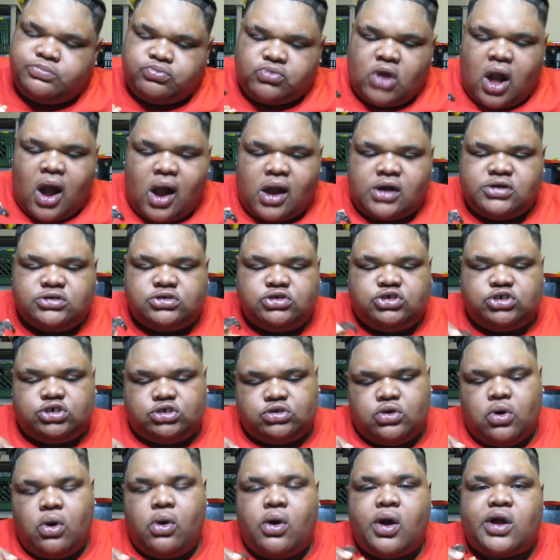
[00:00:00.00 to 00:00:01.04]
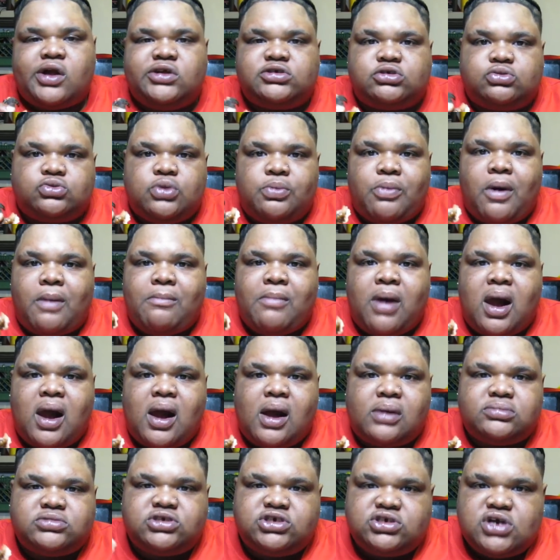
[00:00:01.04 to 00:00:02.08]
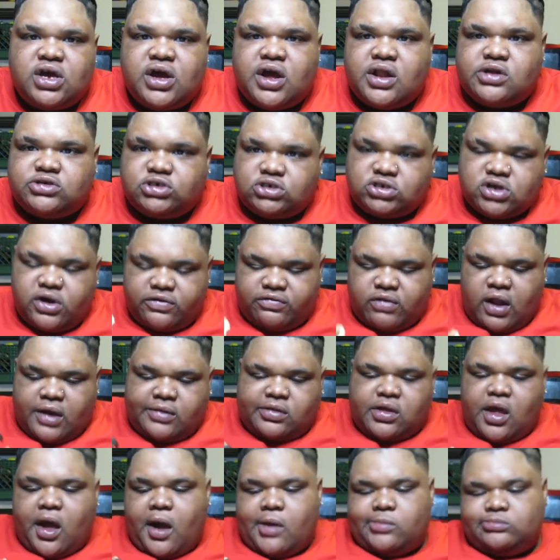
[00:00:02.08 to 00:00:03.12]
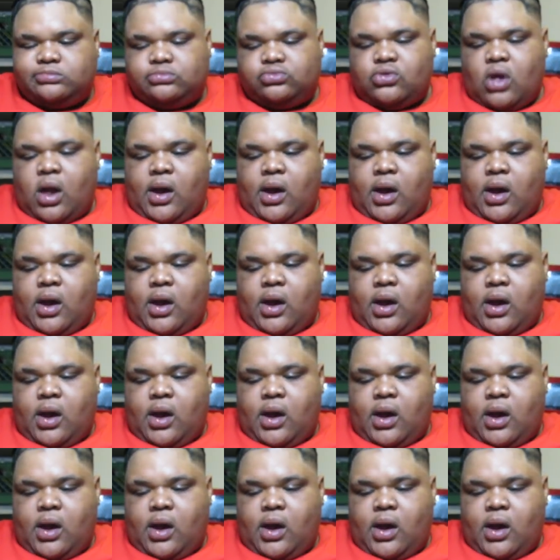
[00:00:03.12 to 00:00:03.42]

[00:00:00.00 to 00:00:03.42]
I couldn't just go against what my mom said and stuff like that.